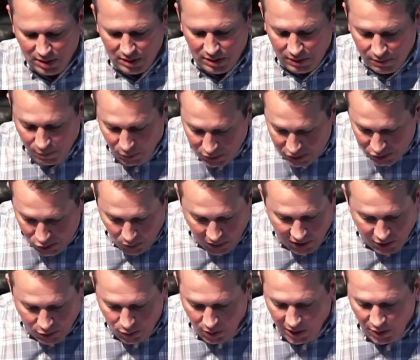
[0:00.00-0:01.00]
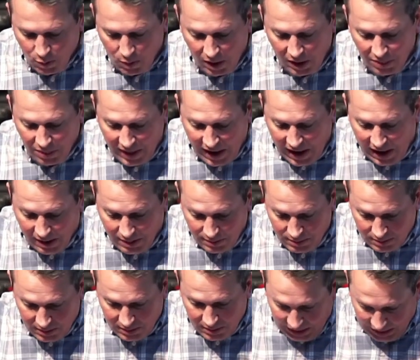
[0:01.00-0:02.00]
Verses 20 and 21,
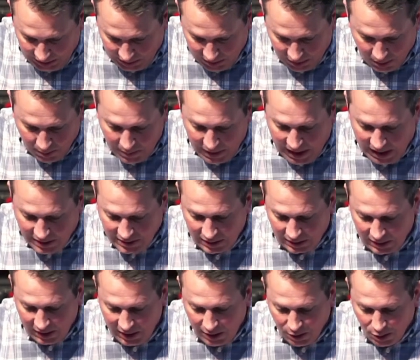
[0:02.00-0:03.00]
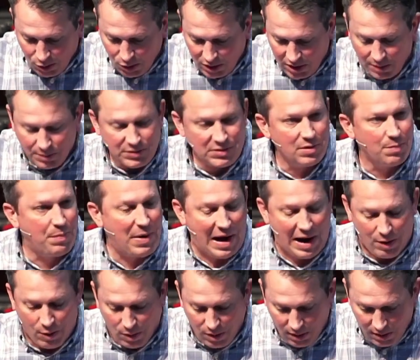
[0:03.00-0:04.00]
that kingdom has a leader who comes to
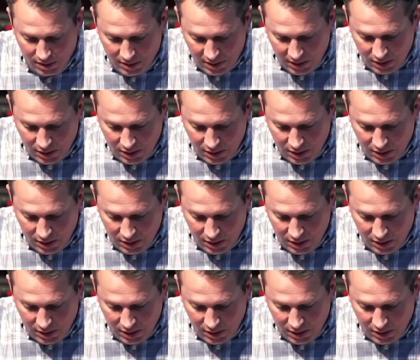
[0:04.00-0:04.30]
power